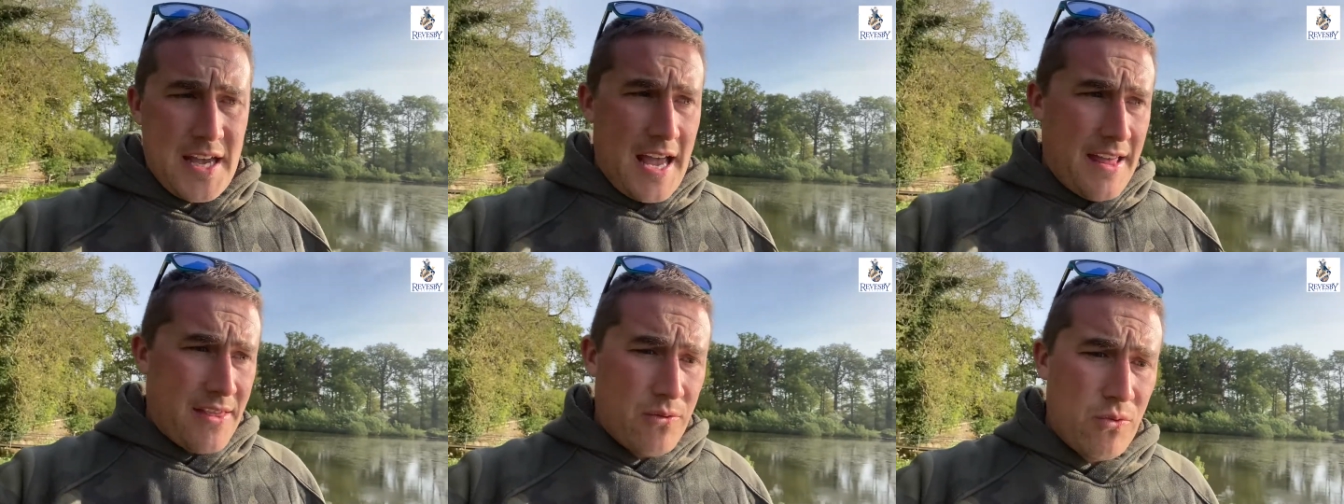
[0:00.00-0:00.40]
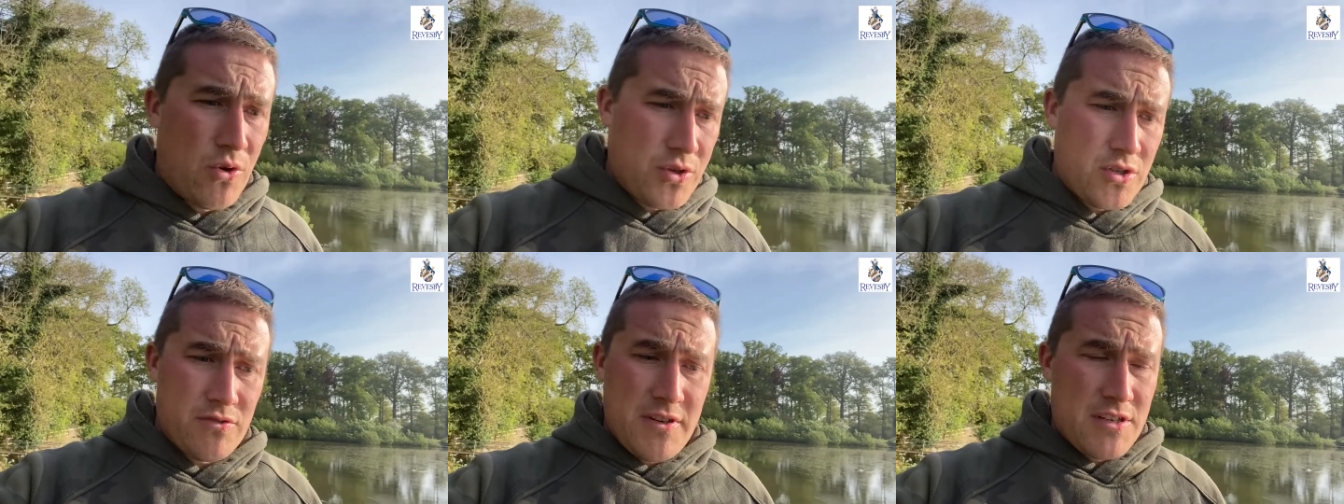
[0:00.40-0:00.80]
and the
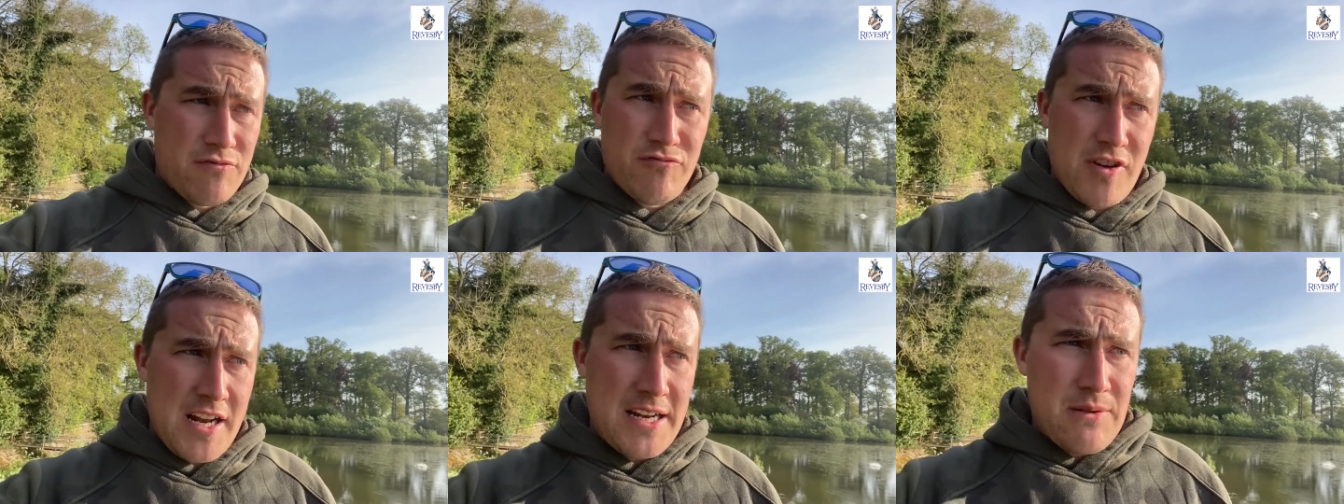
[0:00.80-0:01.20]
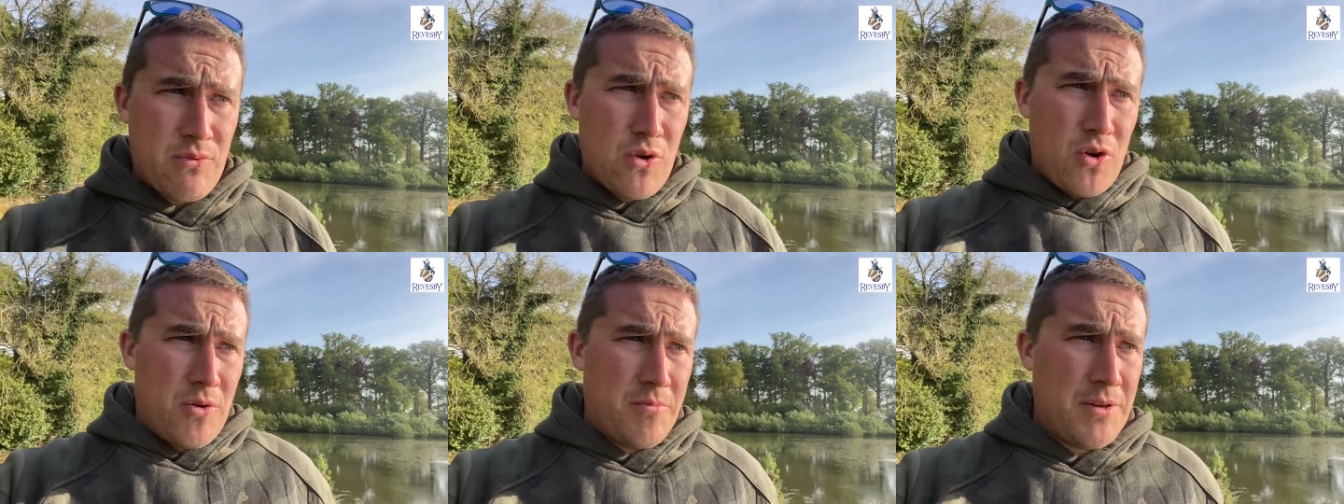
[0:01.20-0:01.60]
water is really
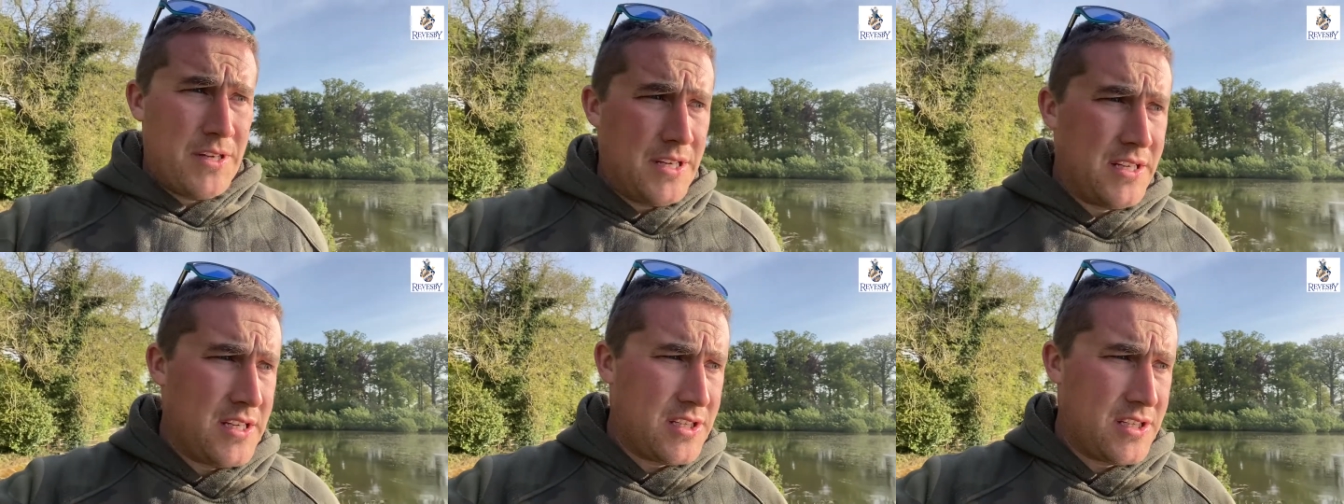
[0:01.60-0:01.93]
warm.